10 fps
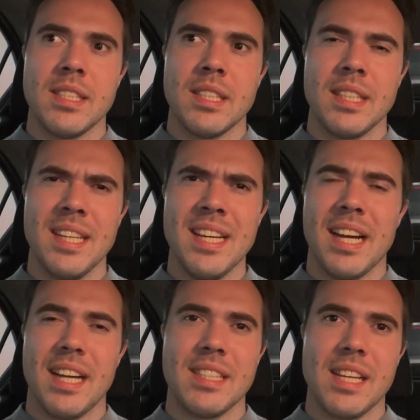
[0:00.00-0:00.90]

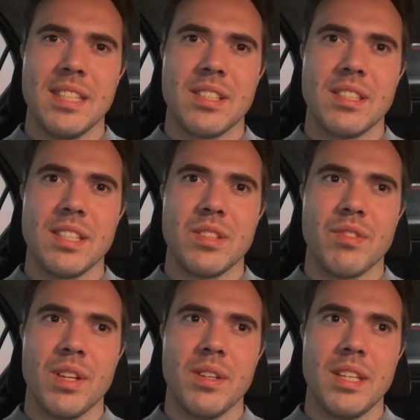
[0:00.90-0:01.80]

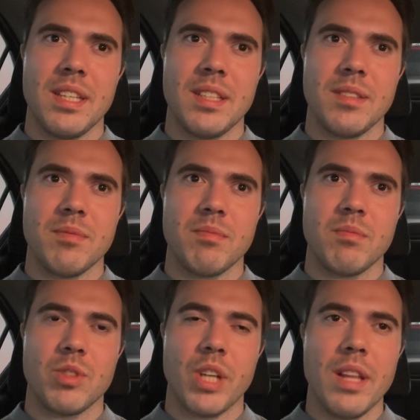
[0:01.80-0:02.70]
very
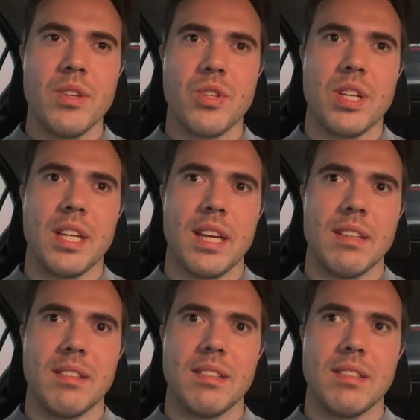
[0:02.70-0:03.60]
challenging
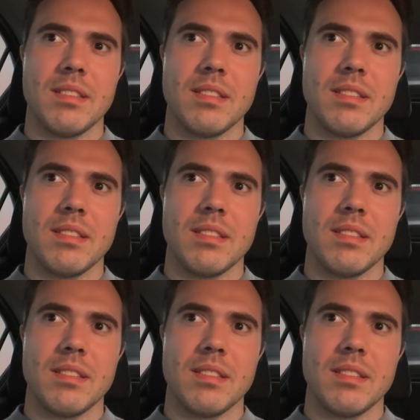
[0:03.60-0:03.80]
and